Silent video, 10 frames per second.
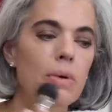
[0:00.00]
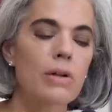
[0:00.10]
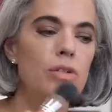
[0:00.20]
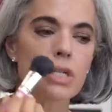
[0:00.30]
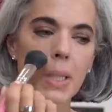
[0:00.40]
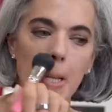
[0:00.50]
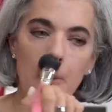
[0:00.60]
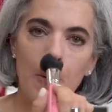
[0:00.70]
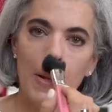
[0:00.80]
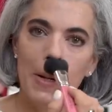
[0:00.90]
bit of
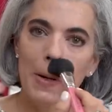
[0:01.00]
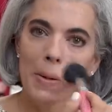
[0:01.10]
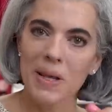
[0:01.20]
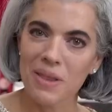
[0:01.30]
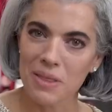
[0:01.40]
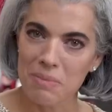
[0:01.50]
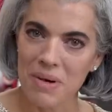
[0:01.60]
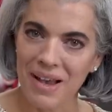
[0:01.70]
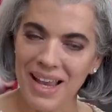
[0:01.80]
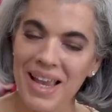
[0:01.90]
sheen underneath
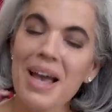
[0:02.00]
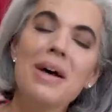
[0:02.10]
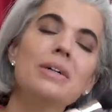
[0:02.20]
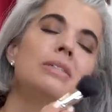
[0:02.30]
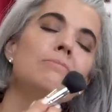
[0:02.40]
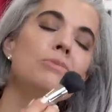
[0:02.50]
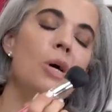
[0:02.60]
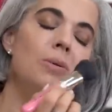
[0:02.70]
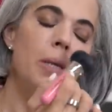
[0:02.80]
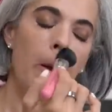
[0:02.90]
my
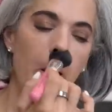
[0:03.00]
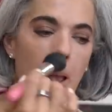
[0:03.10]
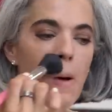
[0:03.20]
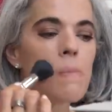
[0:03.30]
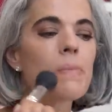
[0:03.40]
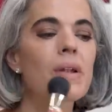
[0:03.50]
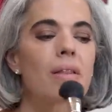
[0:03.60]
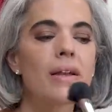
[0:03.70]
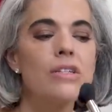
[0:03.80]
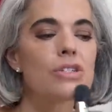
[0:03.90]
nose area, but I
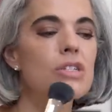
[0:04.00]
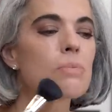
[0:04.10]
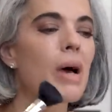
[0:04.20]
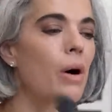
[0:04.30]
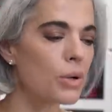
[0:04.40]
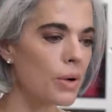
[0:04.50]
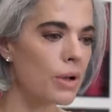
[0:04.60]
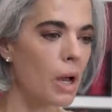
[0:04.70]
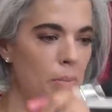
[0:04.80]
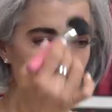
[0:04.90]
like to just powder it
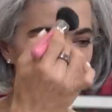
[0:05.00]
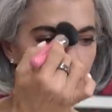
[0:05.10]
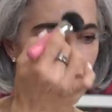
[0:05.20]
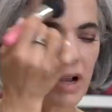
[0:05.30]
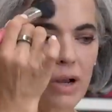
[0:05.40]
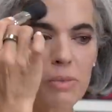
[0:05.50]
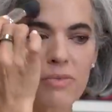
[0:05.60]
up. Very,